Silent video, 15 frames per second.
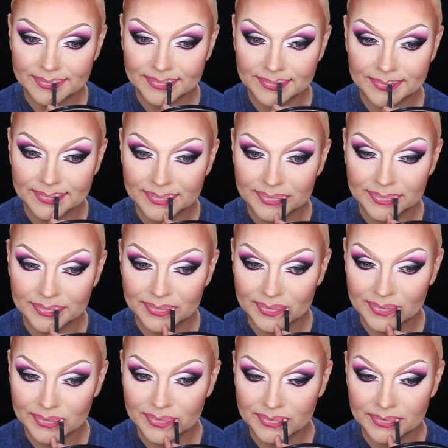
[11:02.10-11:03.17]
And
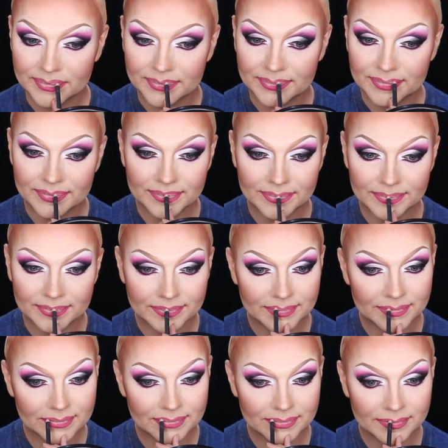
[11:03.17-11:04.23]
it's in the shade
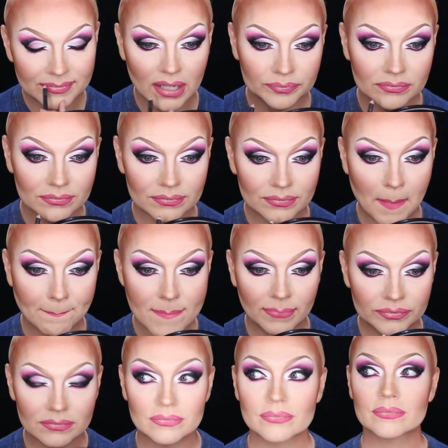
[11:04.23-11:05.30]
Paparazzi
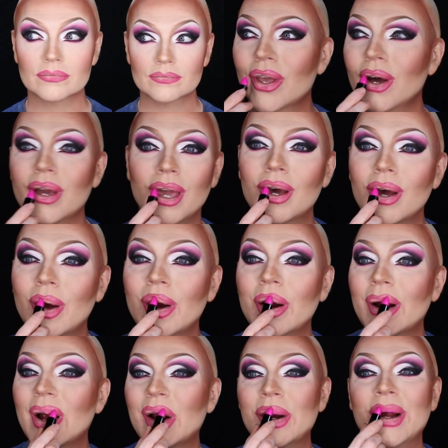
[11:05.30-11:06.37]
Pink, which is just a
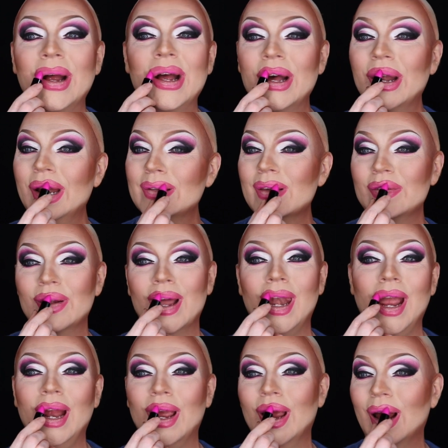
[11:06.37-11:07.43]
really
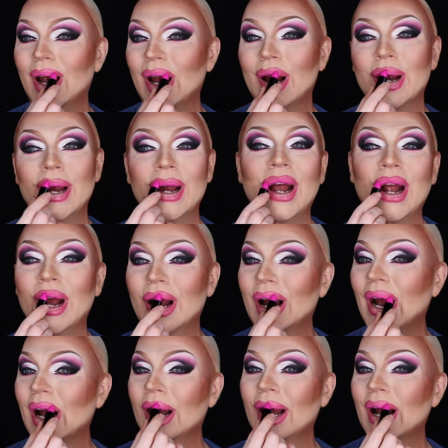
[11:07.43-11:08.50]
pretty,
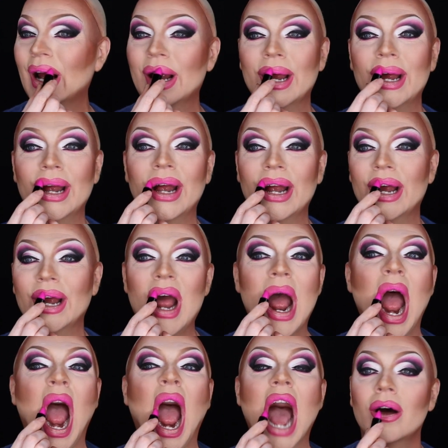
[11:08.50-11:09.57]
bold, electric
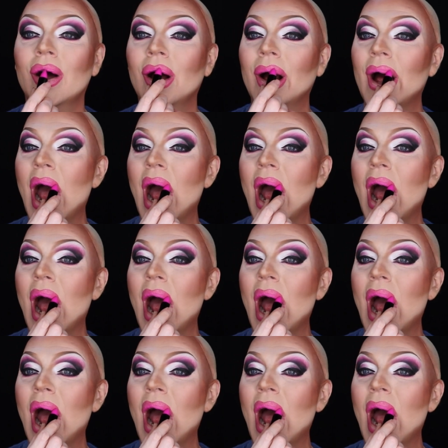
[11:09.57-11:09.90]
pink.